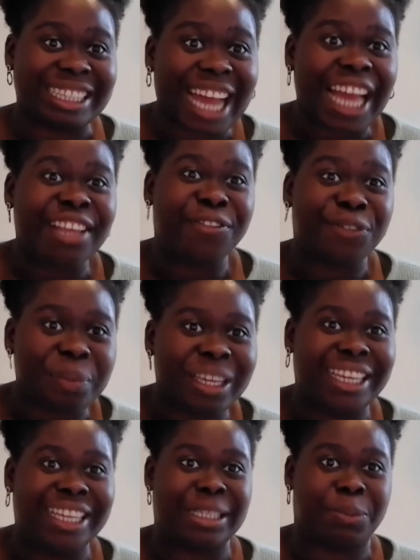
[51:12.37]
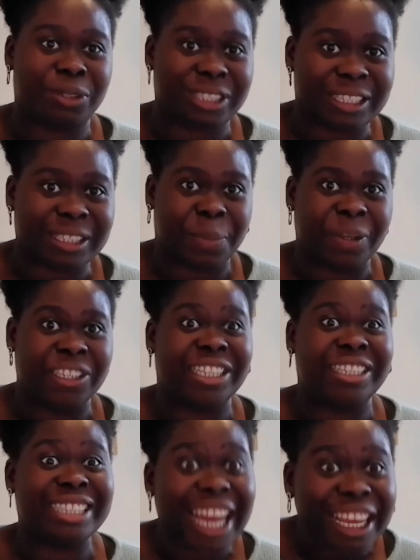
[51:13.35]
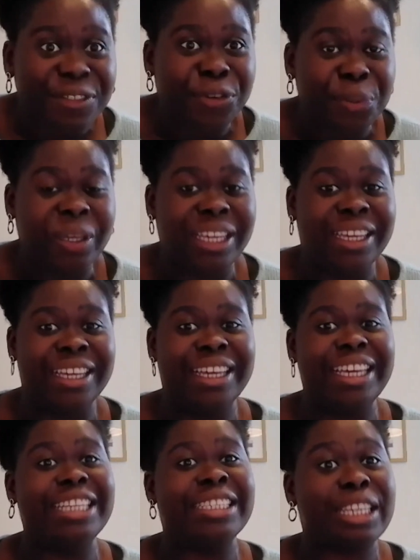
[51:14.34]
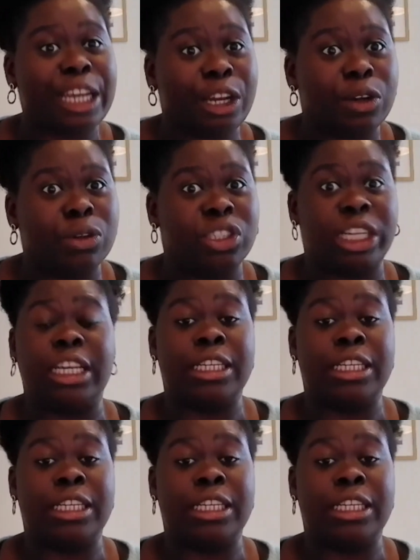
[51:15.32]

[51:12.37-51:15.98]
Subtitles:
That for me is participation. That for me is the inclusion.